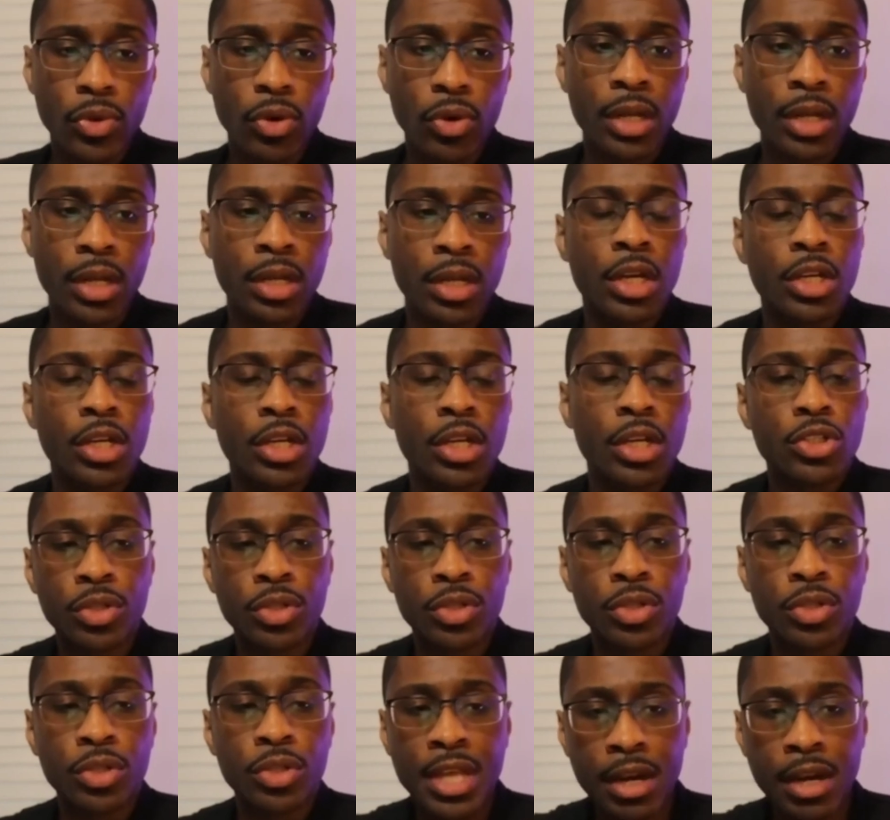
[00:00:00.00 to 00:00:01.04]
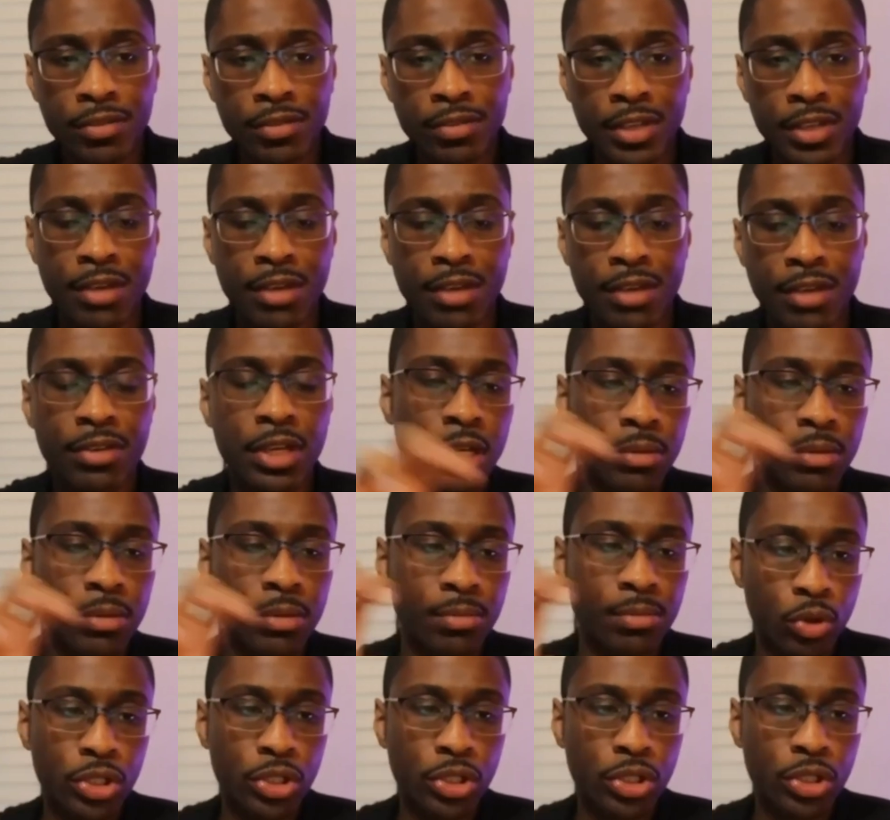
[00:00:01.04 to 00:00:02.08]
right? So instead of giving it
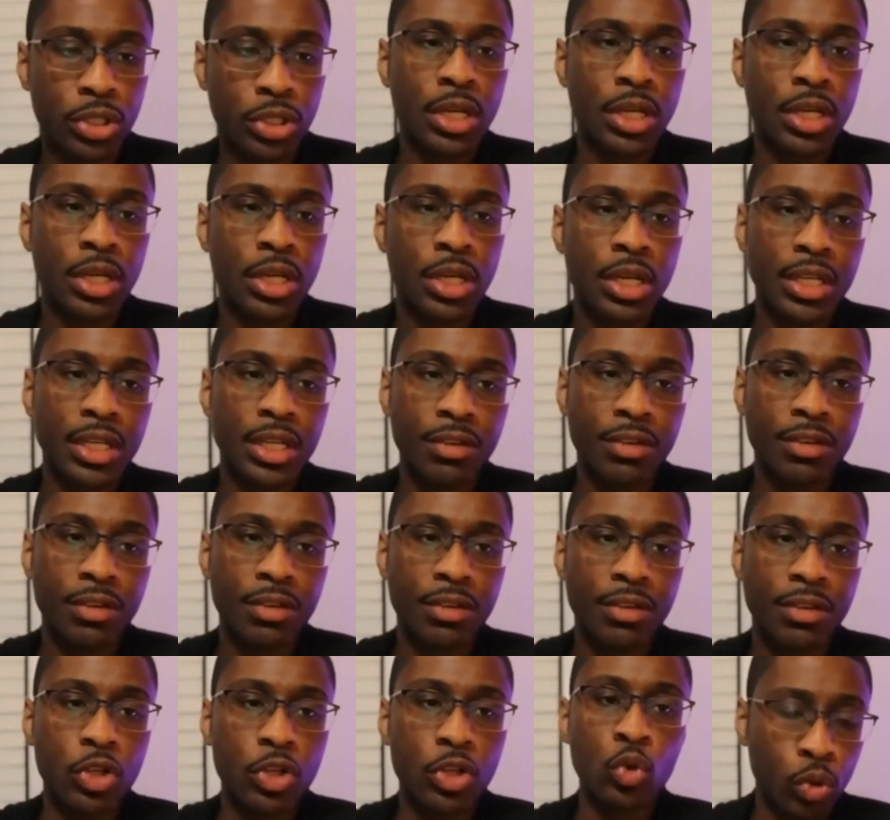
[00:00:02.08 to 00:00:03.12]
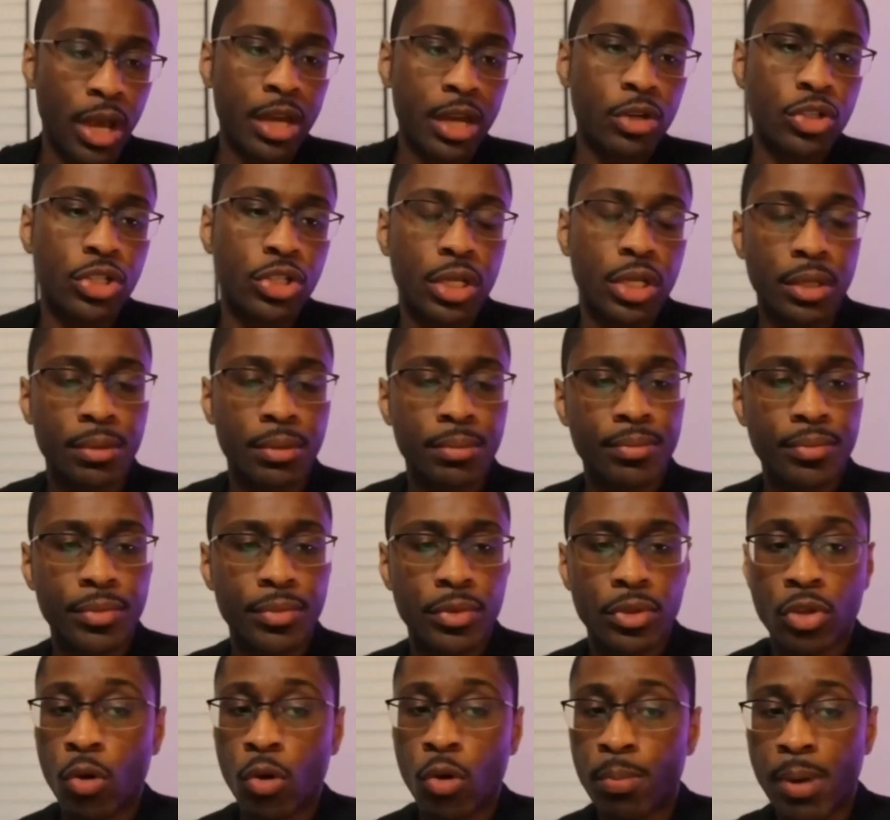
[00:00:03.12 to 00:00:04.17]
emotion, give it neutral
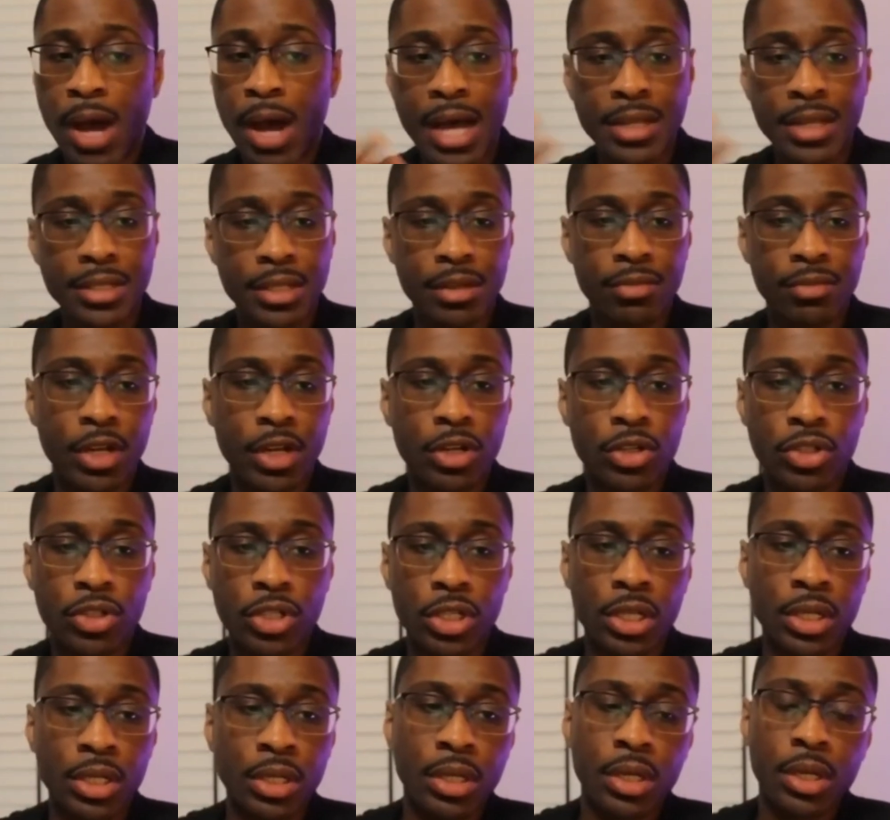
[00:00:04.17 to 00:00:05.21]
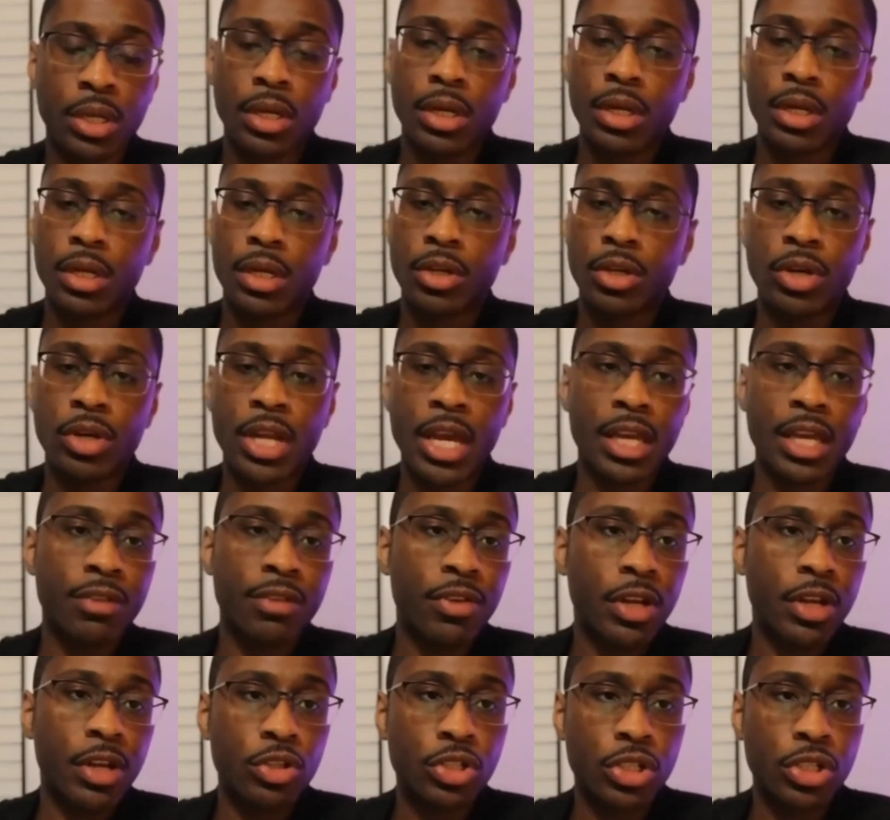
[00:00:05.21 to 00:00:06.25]
energy. No positive energy, no
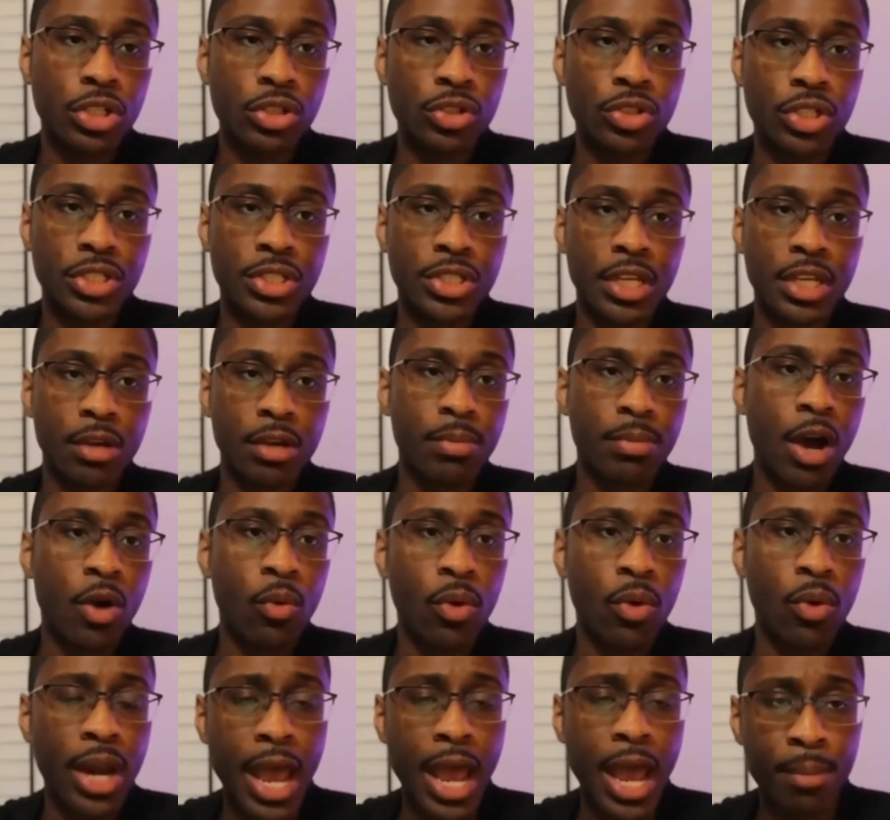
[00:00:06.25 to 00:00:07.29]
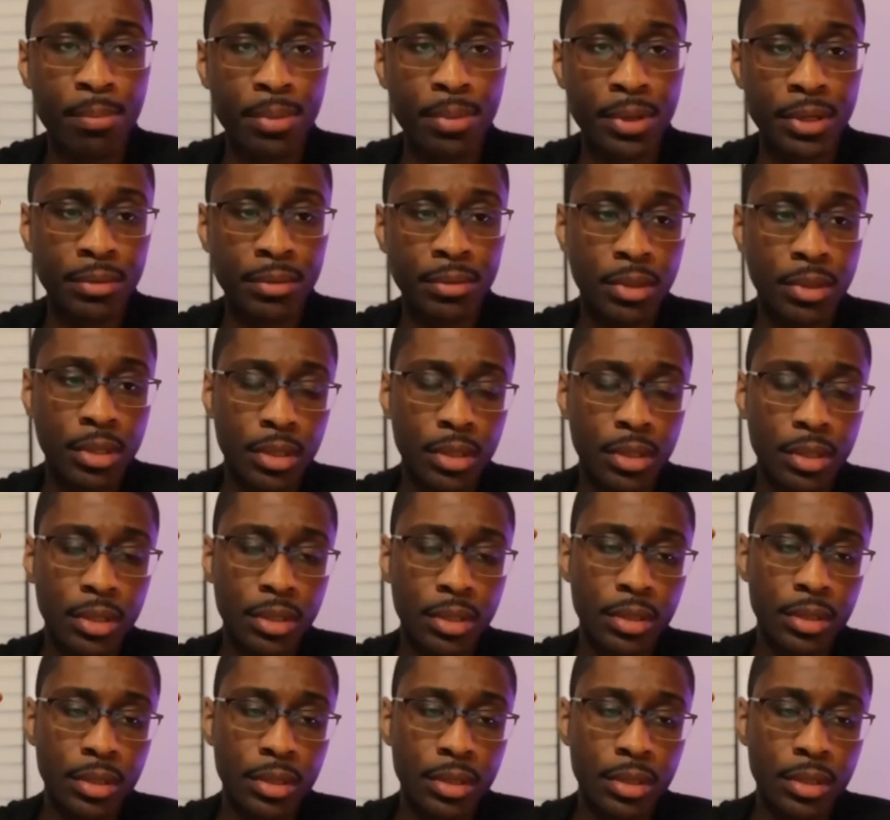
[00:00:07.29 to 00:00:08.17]
negative energy. You just think about what happened.